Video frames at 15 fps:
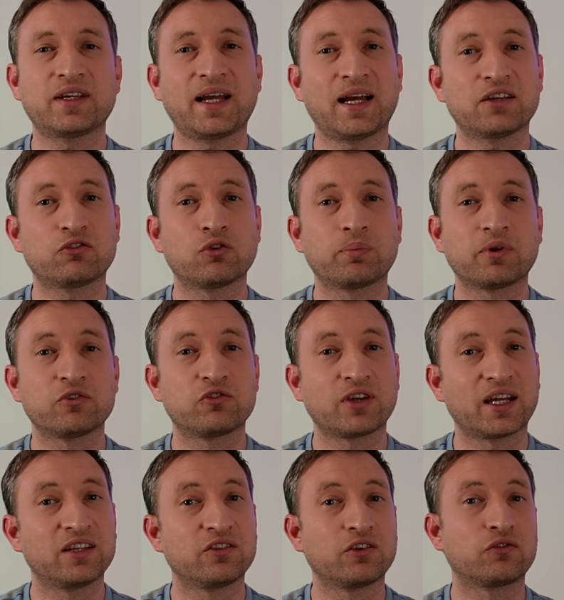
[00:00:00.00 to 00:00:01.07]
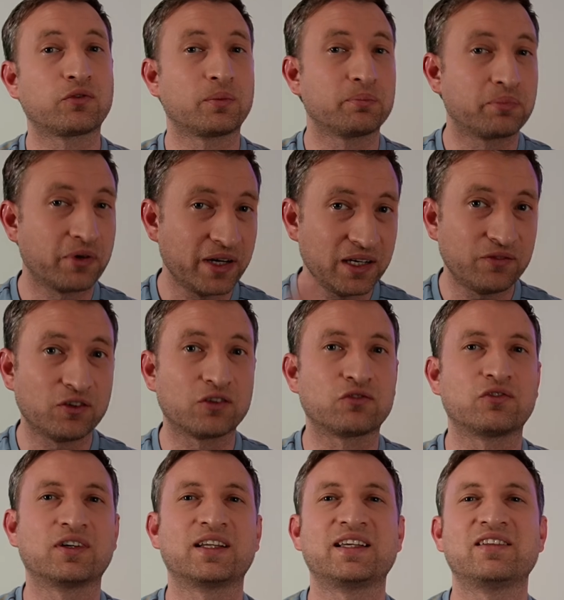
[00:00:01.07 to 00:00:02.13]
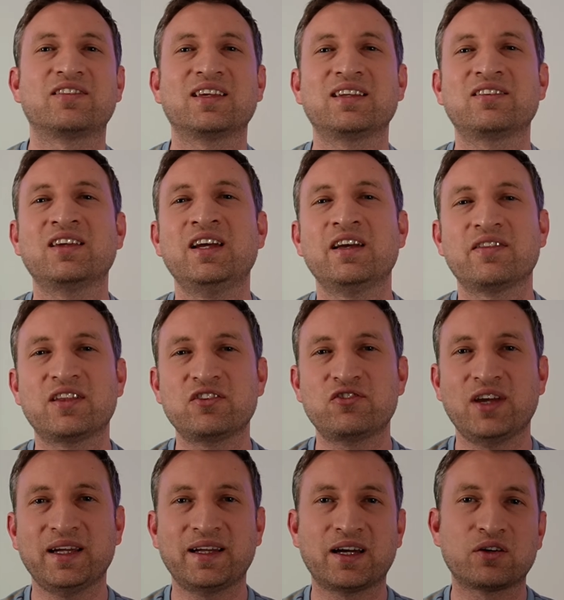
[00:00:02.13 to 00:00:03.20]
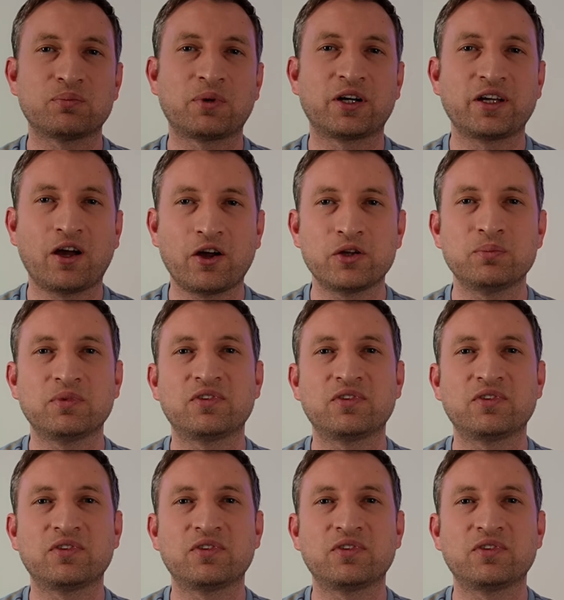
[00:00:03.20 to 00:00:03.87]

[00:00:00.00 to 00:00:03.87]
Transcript: catch up on changes from previous releases, then check out my Home